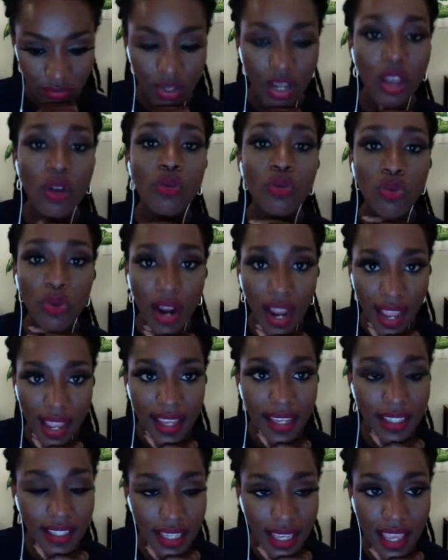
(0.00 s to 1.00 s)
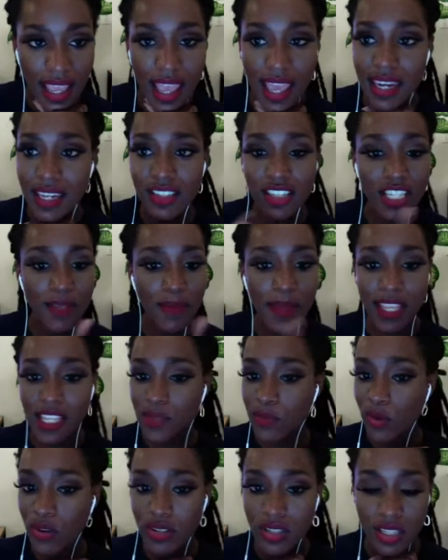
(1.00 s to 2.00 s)
right. Yeah, and it just makes
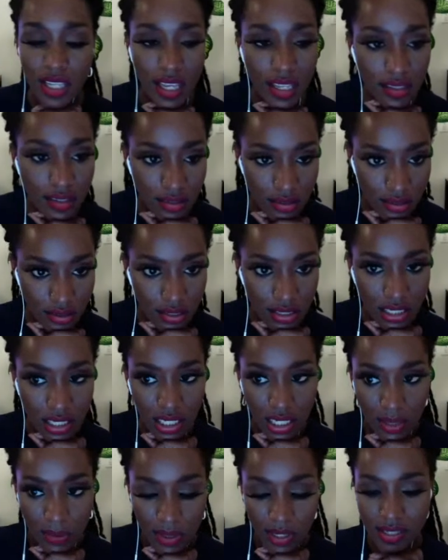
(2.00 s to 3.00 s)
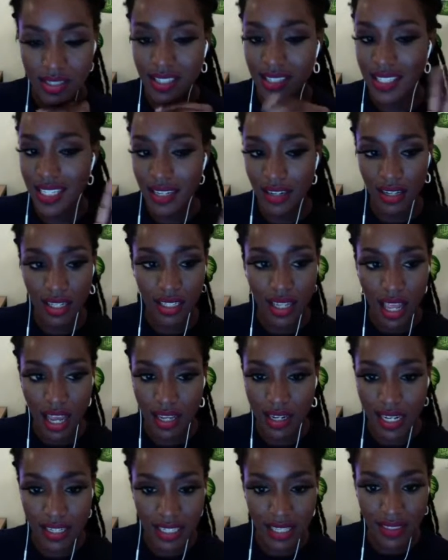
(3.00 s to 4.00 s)
more sense because it's 10 o'clock, and I
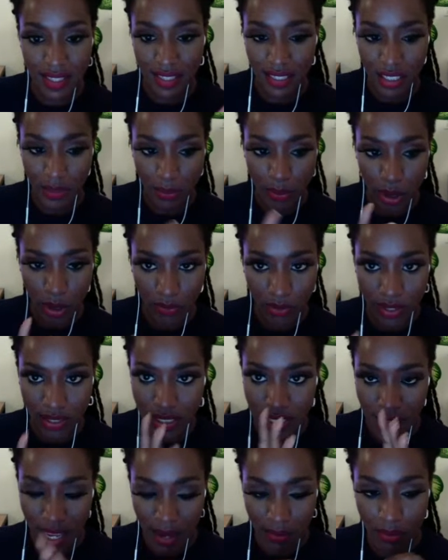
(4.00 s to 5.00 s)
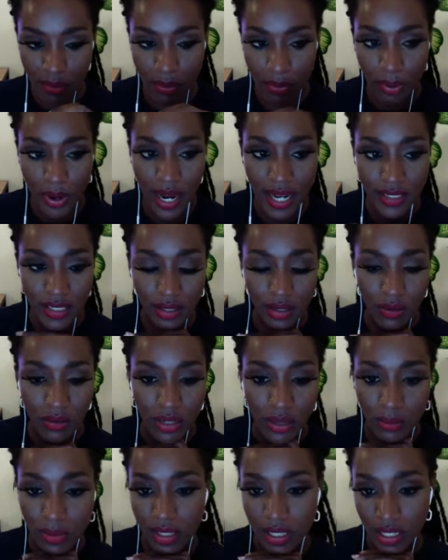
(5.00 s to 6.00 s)
think that's a perfect time prior to going to
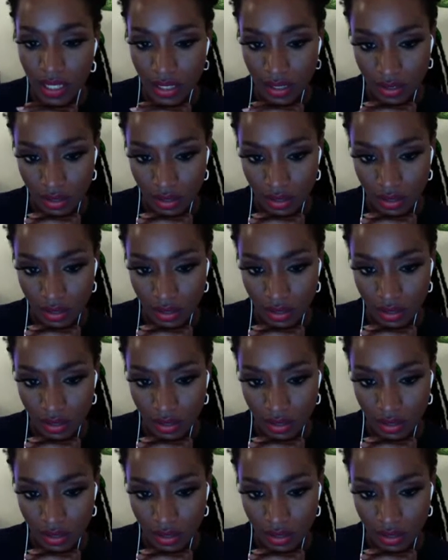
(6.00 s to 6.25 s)
bed.